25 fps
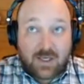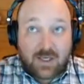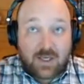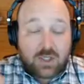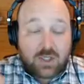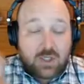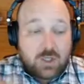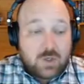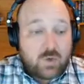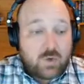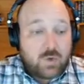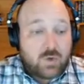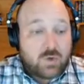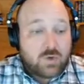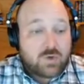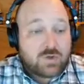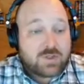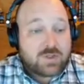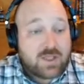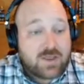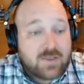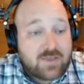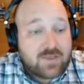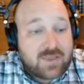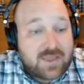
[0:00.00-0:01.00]

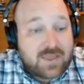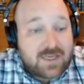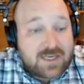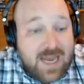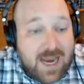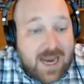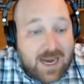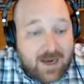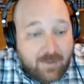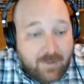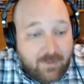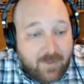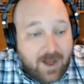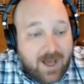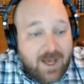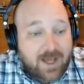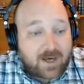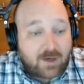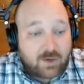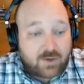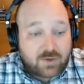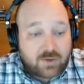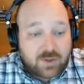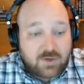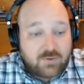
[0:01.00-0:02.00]
use the data
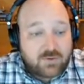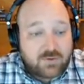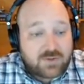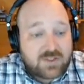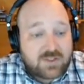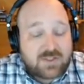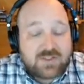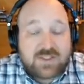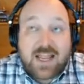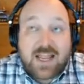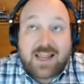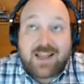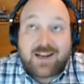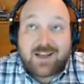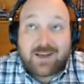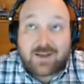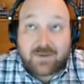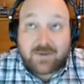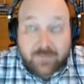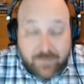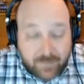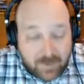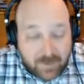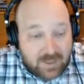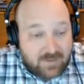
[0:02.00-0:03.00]
model, use this data
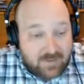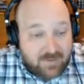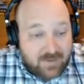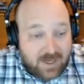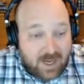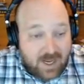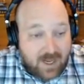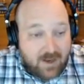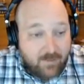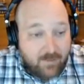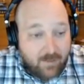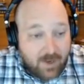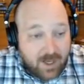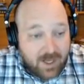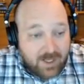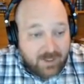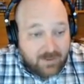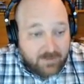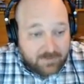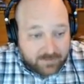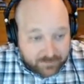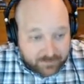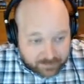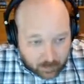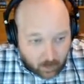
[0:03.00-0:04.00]
in the data
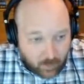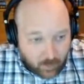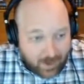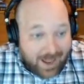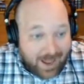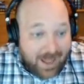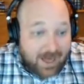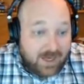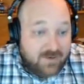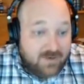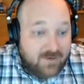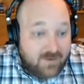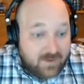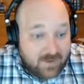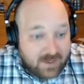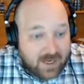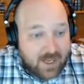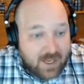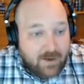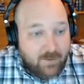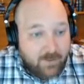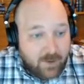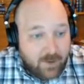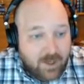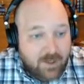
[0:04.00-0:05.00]
model or add it to the
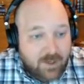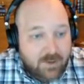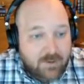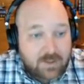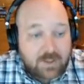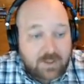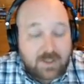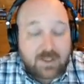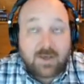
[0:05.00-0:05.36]
data model.